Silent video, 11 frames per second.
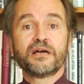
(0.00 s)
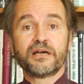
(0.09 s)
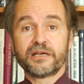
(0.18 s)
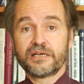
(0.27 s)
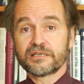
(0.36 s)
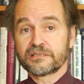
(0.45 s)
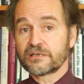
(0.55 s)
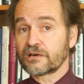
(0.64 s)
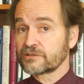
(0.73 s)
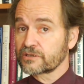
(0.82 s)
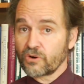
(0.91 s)
And
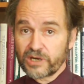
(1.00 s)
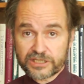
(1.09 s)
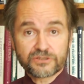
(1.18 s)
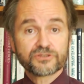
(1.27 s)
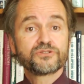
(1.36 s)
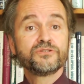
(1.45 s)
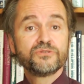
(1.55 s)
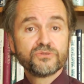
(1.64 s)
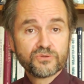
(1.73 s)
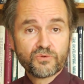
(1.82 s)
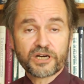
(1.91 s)
are there questions
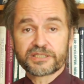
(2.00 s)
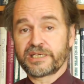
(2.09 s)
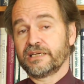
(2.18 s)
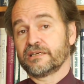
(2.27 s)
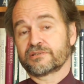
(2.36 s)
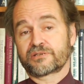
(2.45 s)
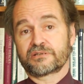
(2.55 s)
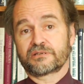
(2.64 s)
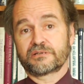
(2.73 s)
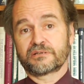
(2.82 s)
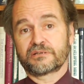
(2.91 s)
you want to answer?
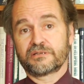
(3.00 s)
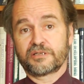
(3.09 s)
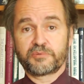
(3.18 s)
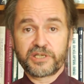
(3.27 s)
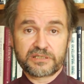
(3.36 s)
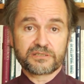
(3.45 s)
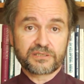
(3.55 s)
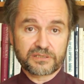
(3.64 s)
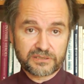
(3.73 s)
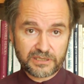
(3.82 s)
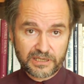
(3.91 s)
And the patient
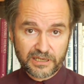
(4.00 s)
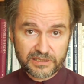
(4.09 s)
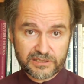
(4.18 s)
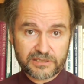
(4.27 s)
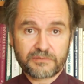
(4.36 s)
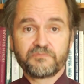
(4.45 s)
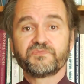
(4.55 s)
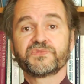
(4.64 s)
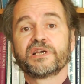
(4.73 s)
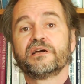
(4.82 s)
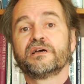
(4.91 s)
says, yes.
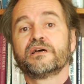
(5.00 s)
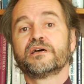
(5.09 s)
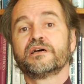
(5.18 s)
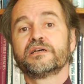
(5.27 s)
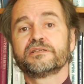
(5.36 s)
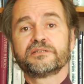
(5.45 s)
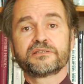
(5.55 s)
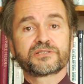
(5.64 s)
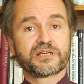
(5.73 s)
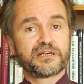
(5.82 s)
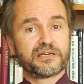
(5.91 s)
And then you could
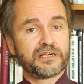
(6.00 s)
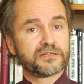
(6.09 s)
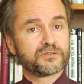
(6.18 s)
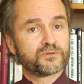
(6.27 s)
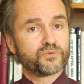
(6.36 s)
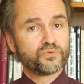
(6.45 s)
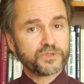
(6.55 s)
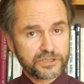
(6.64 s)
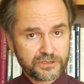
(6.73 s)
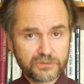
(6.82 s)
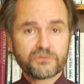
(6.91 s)
say, and would
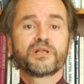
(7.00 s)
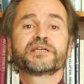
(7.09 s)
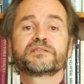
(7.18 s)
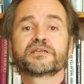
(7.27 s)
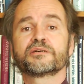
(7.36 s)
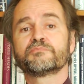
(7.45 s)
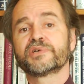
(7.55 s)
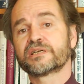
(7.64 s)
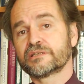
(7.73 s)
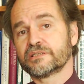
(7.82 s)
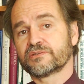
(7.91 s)
you like to get
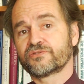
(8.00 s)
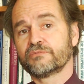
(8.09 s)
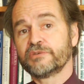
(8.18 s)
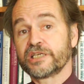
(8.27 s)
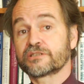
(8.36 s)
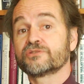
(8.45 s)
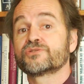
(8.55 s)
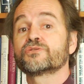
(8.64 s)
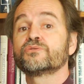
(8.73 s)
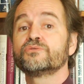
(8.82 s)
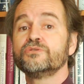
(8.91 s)
better information
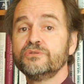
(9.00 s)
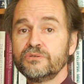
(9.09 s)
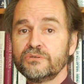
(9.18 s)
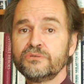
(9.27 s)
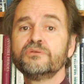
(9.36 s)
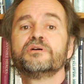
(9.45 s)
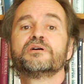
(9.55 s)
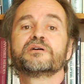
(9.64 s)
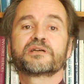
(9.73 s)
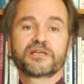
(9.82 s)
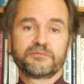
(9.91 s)
so you
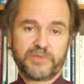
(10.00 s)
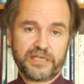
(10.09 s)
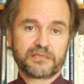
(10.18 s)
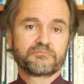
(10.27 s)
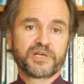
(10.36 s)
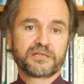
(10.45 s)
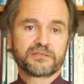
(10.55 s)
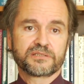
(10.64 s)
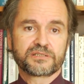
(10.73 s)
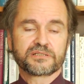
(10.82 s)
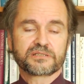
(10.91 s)
can make better
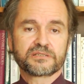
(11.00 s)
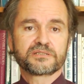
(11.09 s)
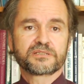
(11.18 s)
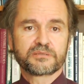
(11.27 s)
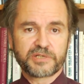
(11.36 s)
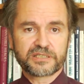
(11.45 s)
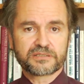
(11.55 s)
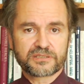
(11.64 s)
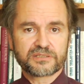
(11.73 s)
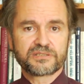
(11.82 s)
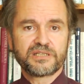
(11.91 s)
decisions? The patient
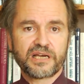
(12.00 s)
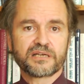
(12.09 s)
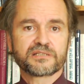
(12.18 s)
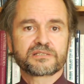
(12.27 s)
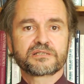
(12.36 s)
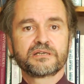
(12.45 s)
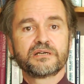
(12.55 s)
says, yes.